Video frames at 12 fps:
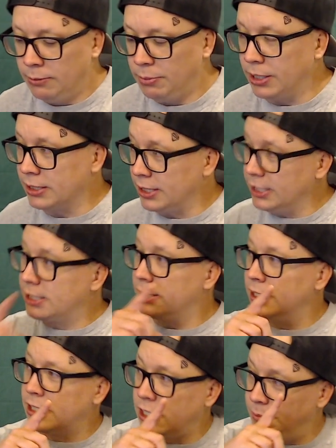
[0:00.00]
Because
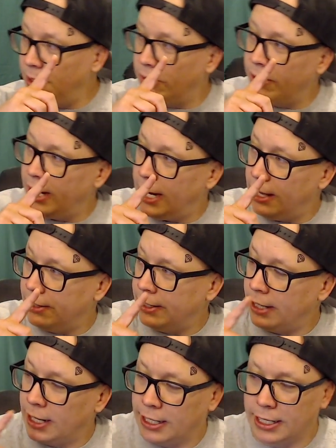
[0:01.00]
this could be a
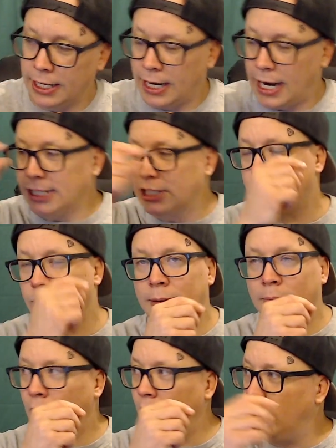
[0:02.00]
reality. I could get an ice
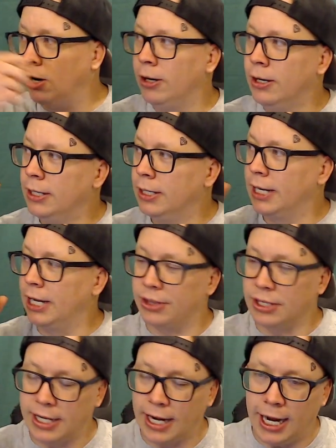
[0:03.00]
cream bar, get
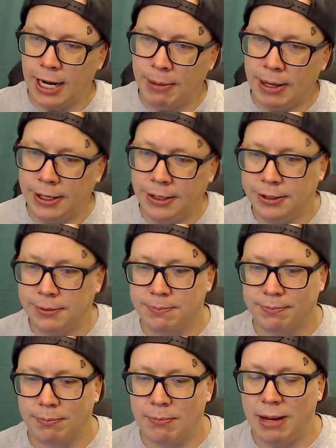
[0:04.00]
the diamond,
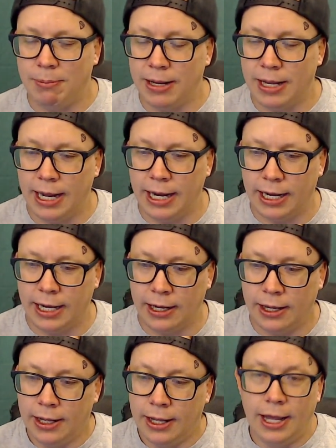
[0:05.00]
maybe in
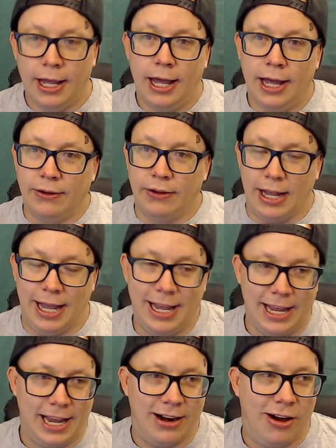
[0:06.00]

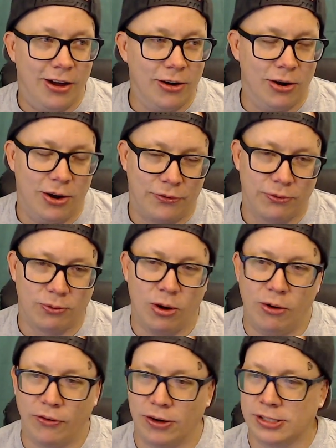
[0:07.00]
honor of
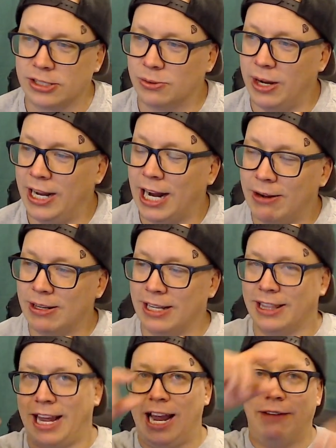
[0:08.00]
Roe versus Wade. I
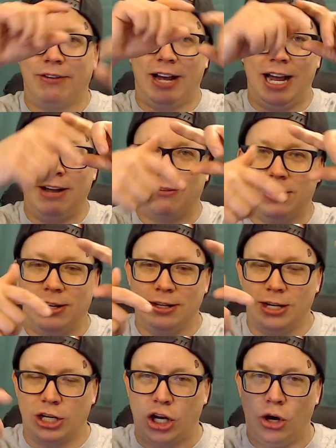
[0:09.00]
have
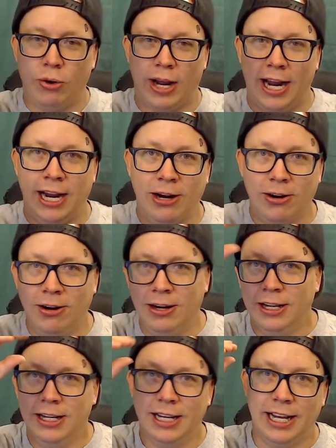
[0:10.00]
a coat hanger
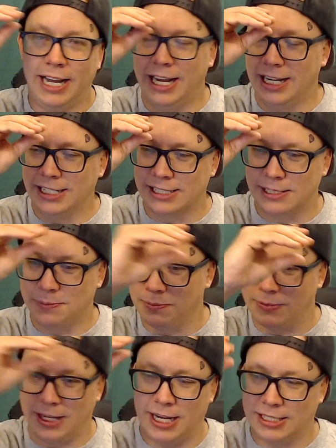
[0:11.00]
as
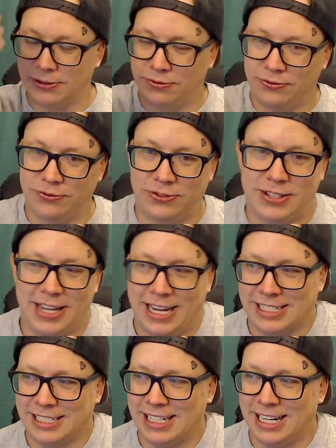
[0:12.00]
a
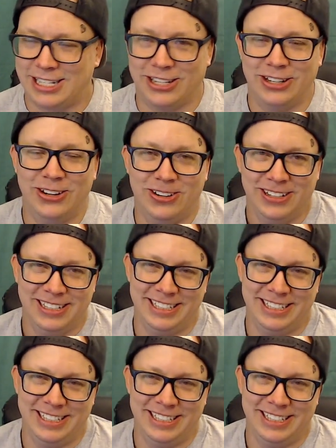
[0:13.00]
tattoo.